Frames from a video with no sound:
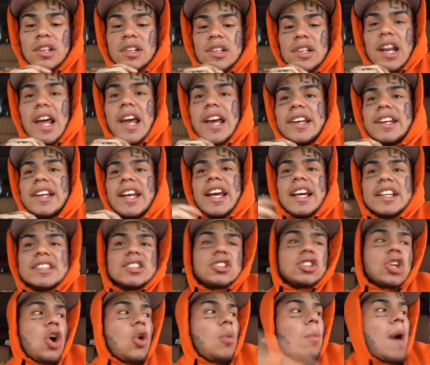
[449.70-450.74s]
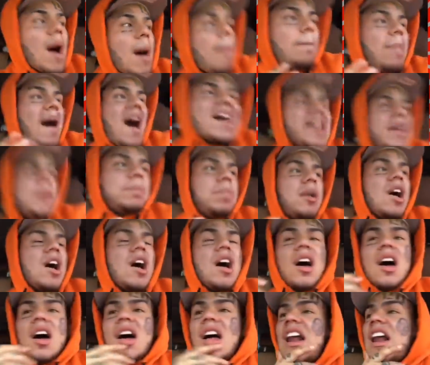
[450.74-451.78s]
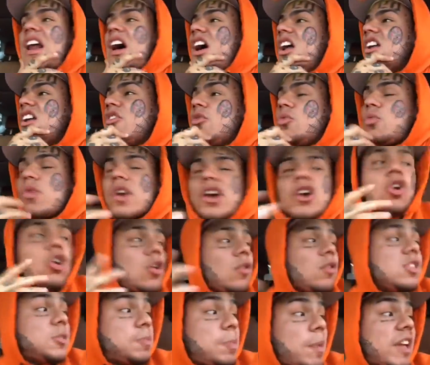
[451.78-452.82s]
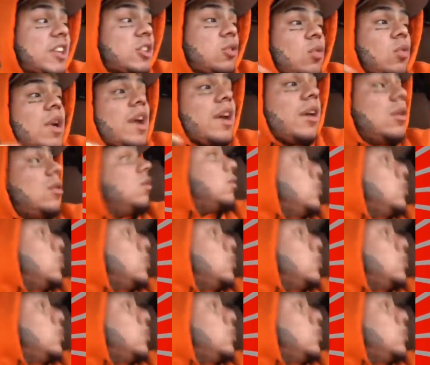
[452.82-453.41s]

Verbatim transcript: Like niggas know my body, blood. I, I, the real gonna respect the real.